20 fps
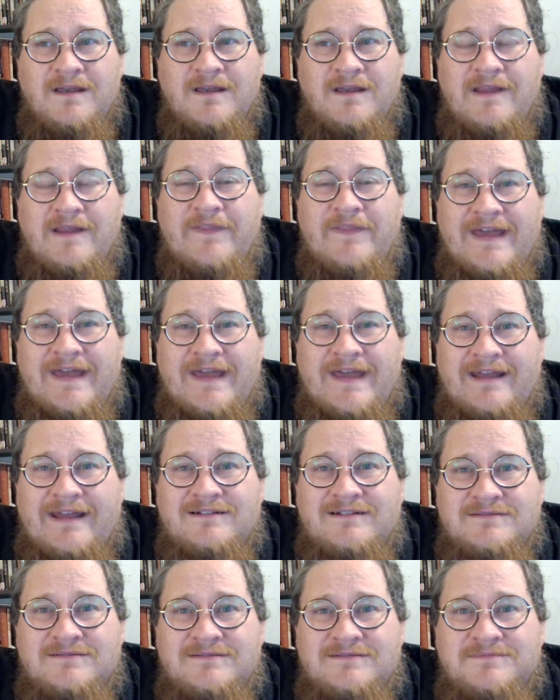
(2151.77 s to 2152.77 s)
And that,
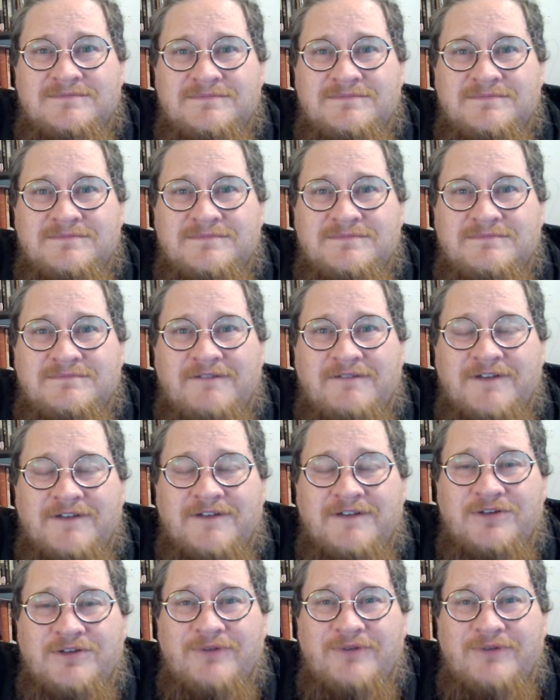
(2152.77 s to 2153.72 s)
my fellow